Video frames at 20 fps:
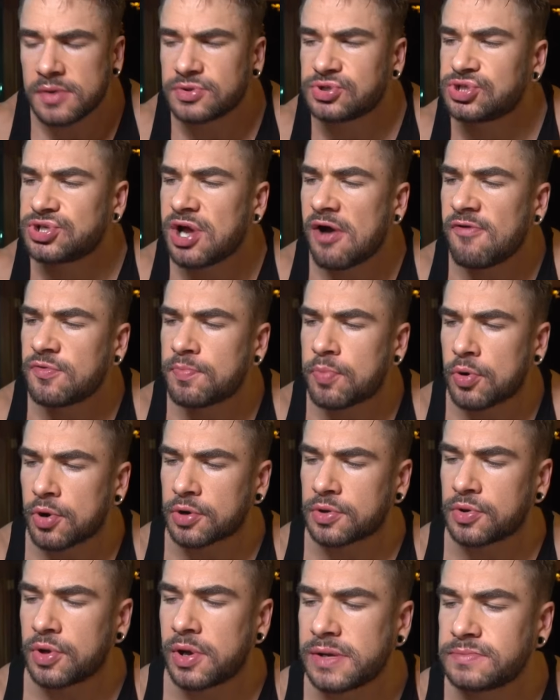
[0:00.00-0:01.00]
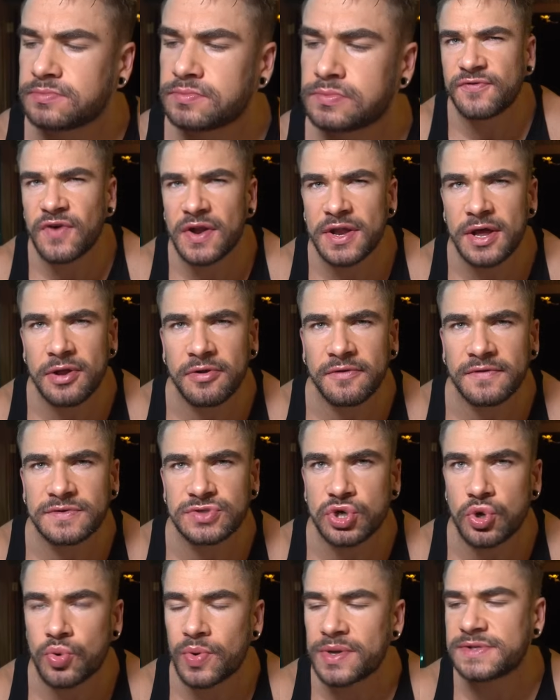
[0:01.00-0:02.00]
stuffed pork one. Funny, I don't know if it's
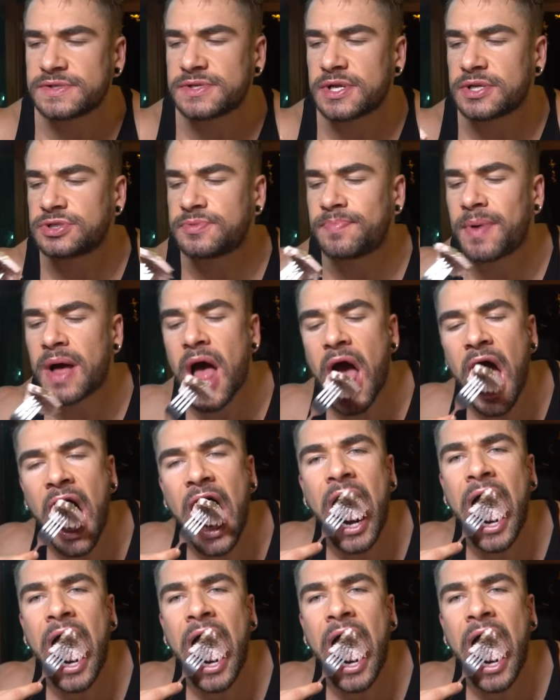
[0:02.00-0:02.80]
coincidence, but